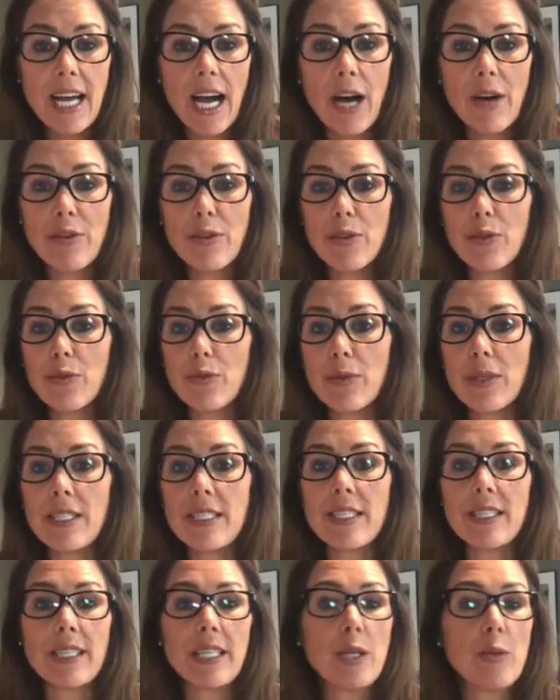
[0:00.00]
how you
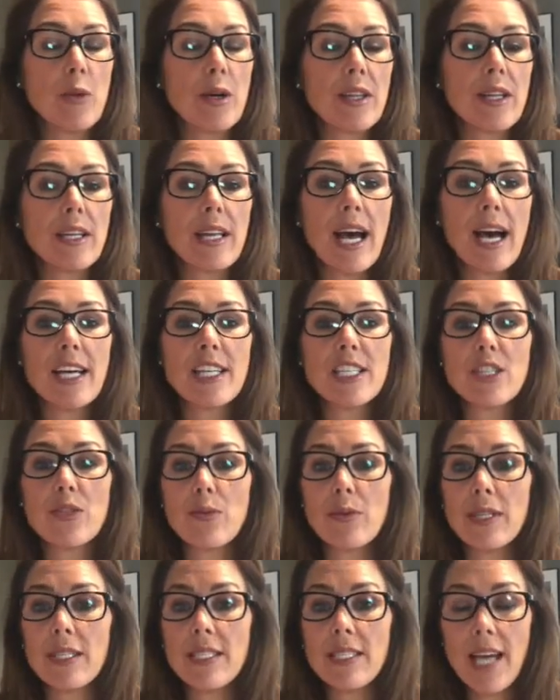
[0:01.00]
recently won the last
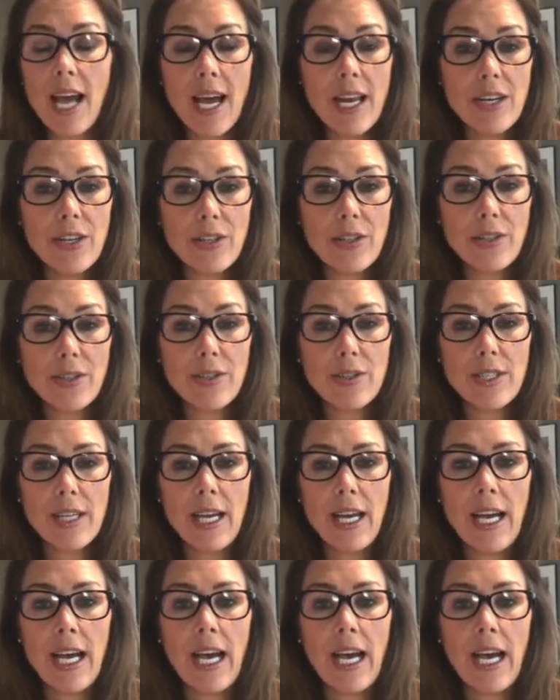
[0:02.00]
three tenders,